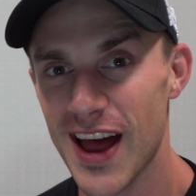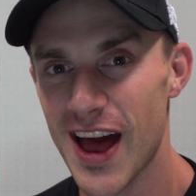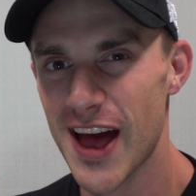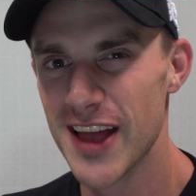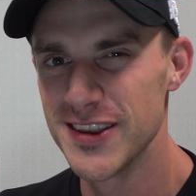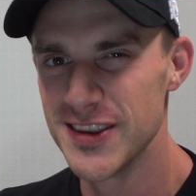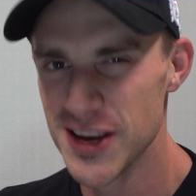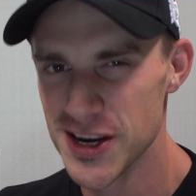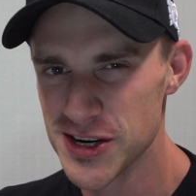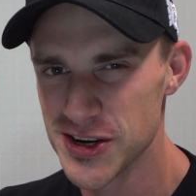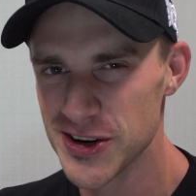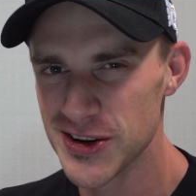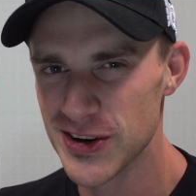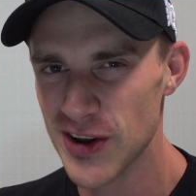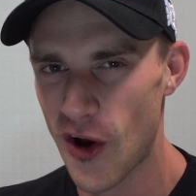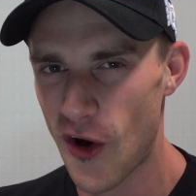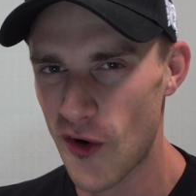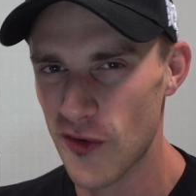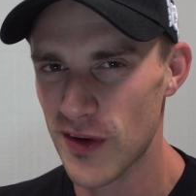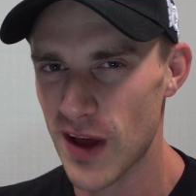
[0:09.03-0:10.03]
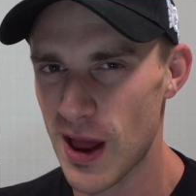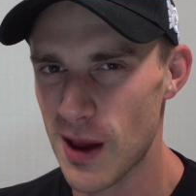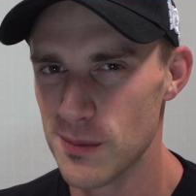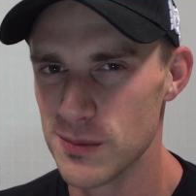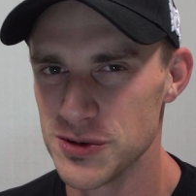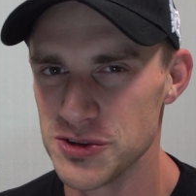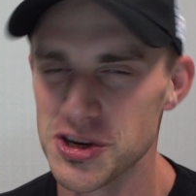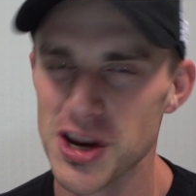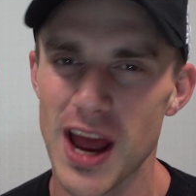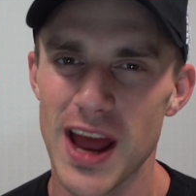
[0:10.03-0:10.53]
edition of
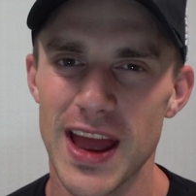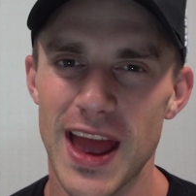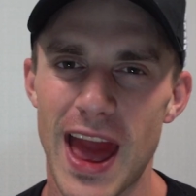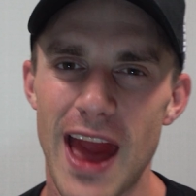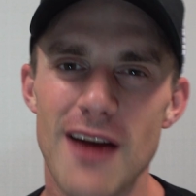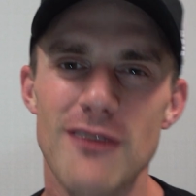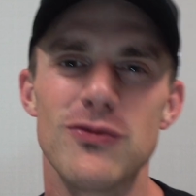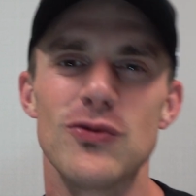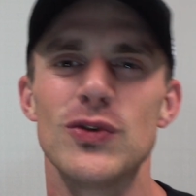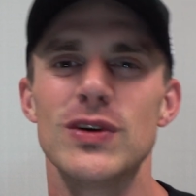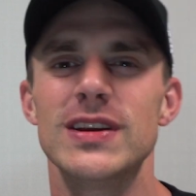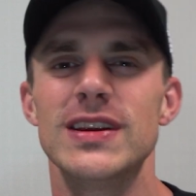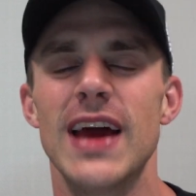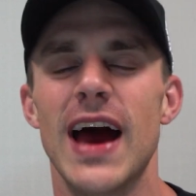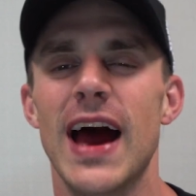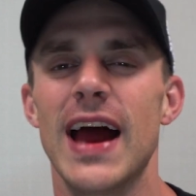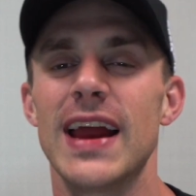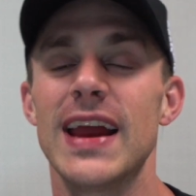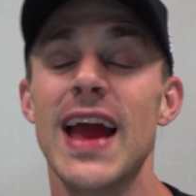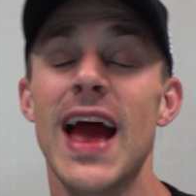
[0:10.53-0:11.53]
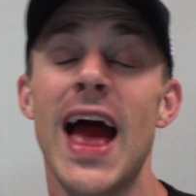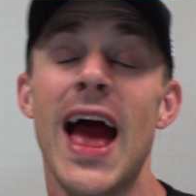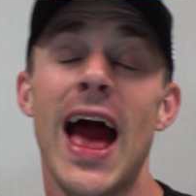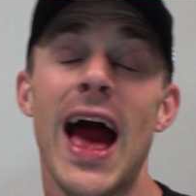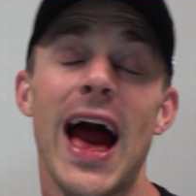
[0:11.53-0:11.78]
MJ Every Day,